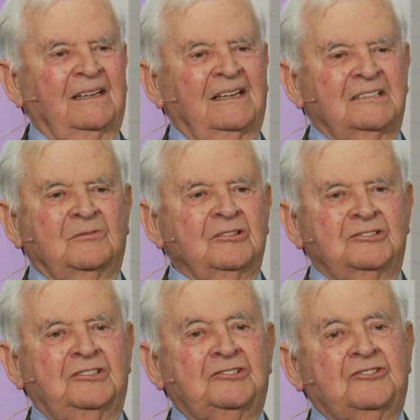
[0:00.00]
is
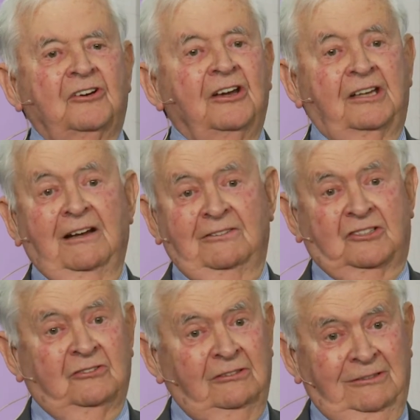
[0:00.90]
what's destroyed our
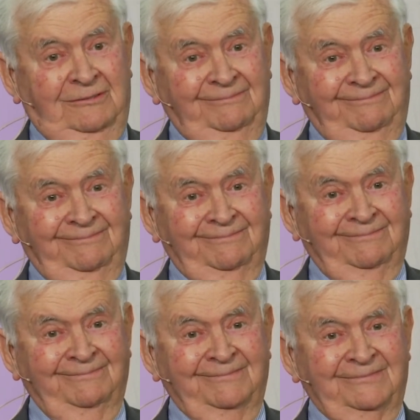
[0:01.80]
soul
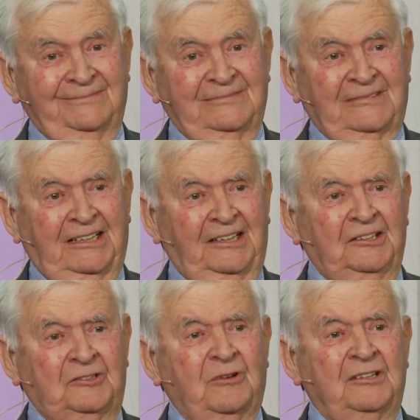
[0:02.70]
in
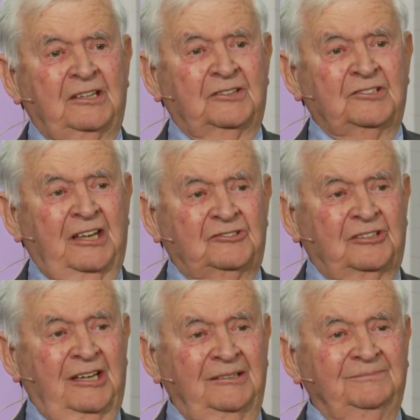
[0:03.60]
the twentieth century.